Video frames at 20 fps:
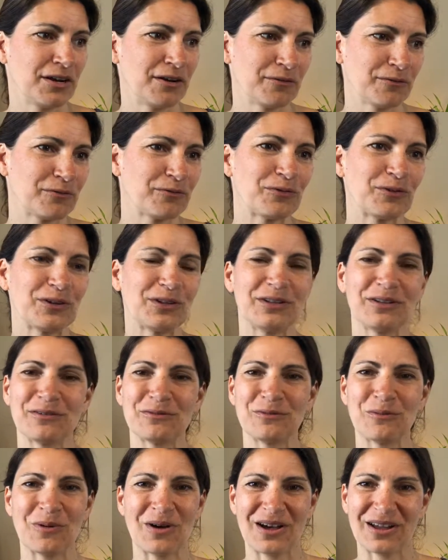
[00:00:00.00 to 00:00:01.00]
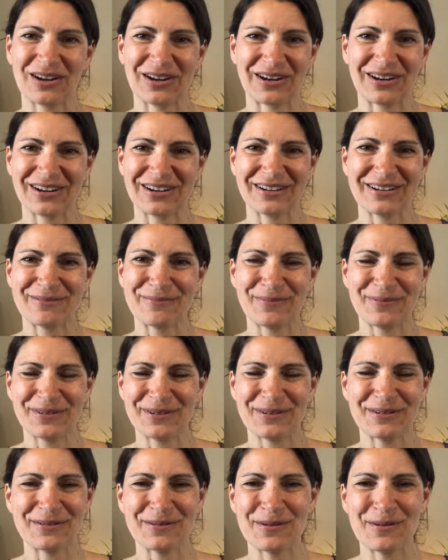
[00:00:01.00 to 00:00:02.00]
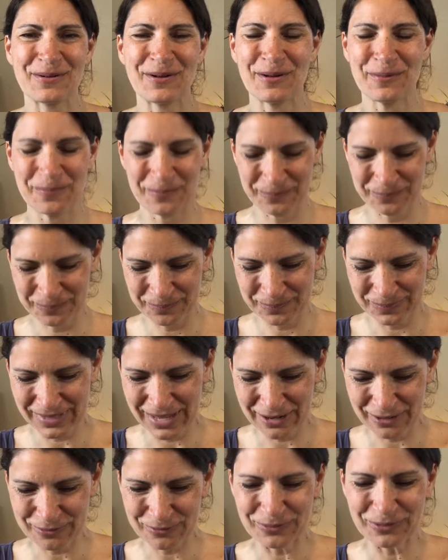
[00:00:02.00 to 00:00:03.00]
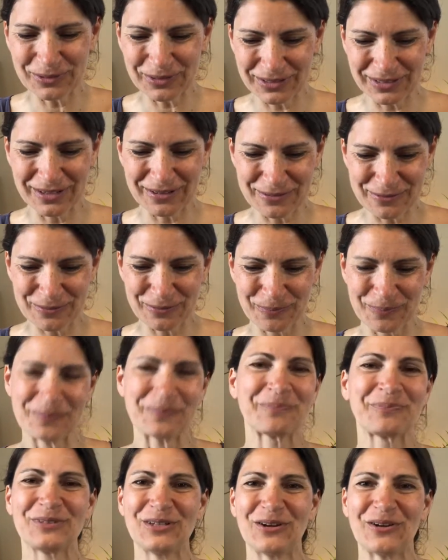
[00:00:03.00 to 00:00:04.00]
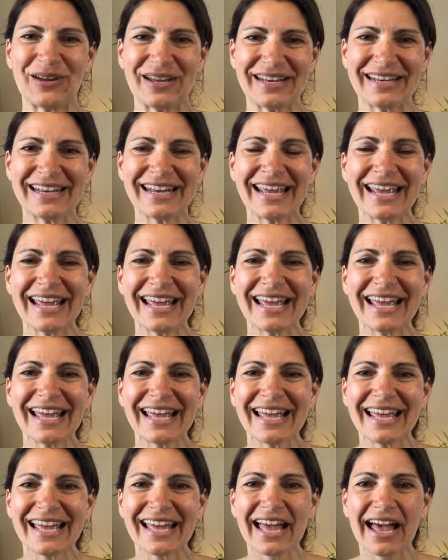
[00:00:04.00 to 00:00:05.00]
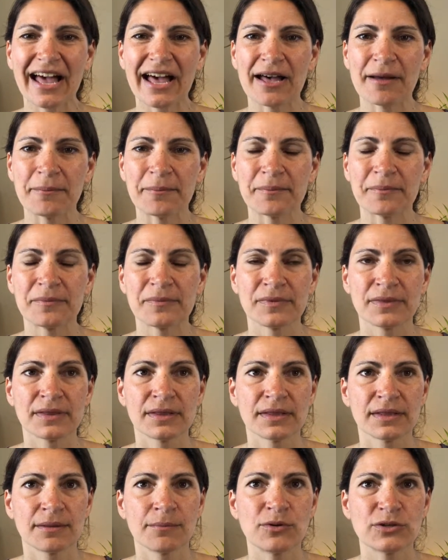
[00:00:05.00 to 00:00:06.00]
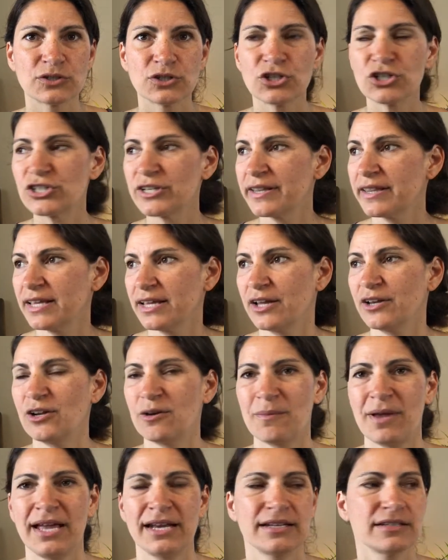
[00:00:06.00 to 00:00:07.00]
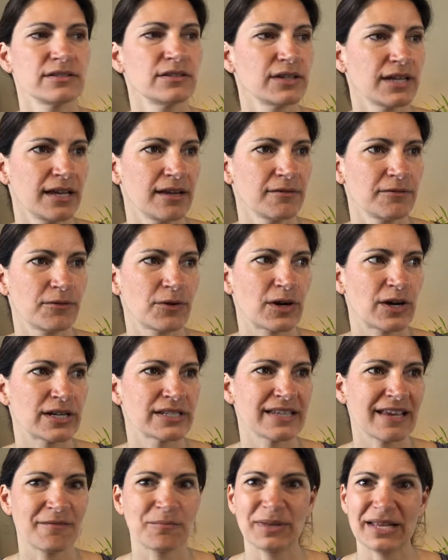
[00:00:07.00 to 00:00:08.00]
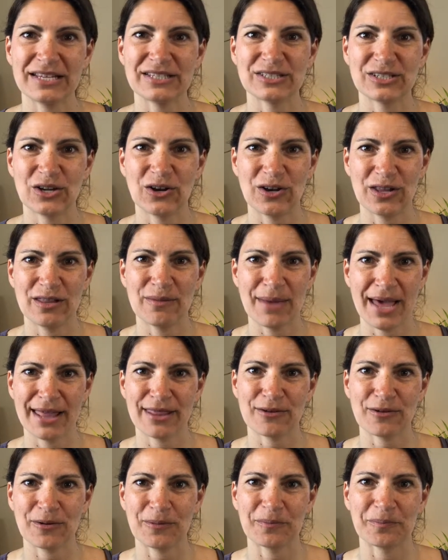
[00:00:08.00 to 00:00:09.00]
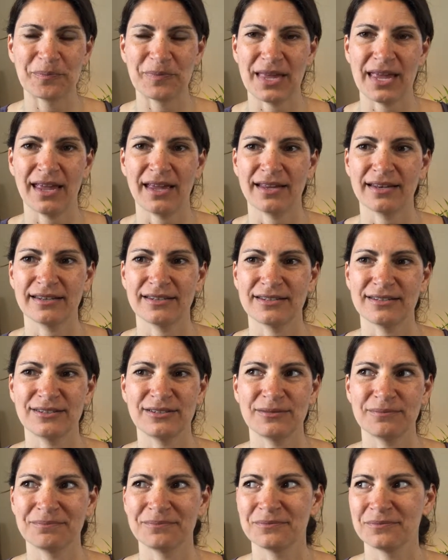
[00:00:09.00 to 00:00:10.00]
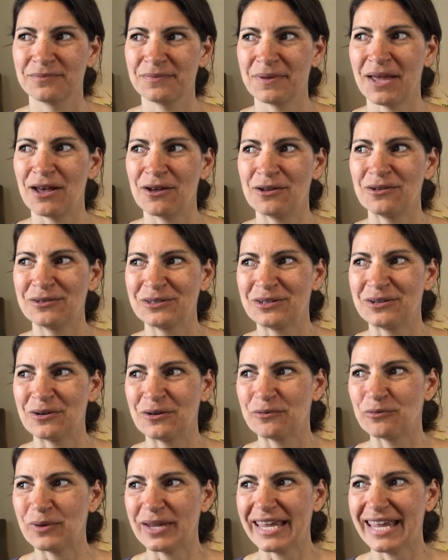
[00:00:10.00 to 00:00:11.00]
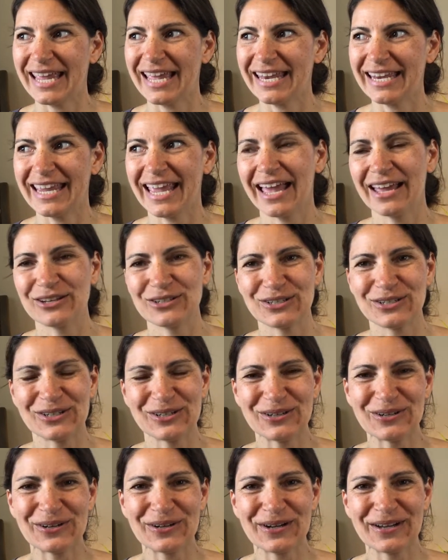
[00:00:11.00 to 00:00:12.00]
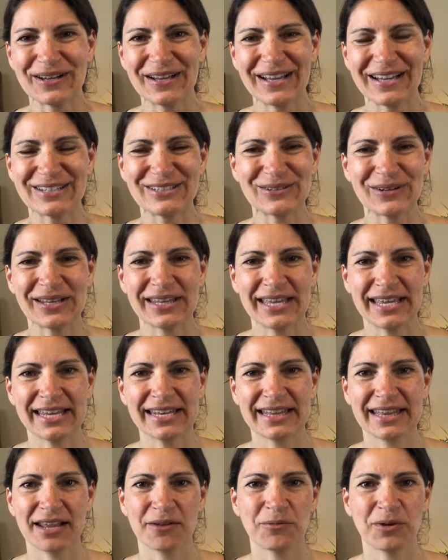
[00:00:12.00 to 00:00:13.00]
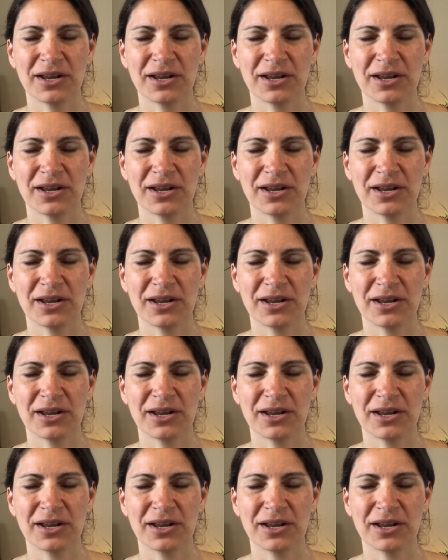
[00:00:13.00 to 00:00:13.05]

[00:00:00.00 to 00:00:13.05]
full of water, a bladder full of urine, the most urgent thing on your mind is looking for a safe place to go to the bathroom. And how, if we can't get to a toilet, then we're